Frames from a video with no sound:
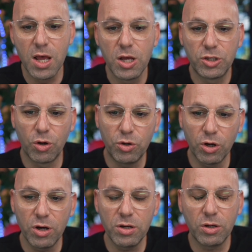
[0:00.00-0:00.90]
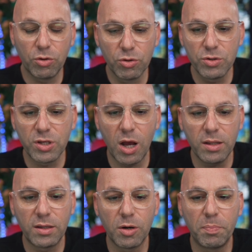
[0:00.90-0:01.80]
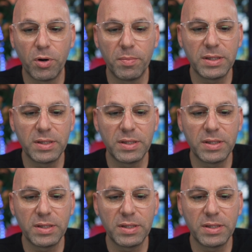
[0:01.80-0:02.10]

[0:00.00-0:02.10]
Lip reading: So Cruise got their permit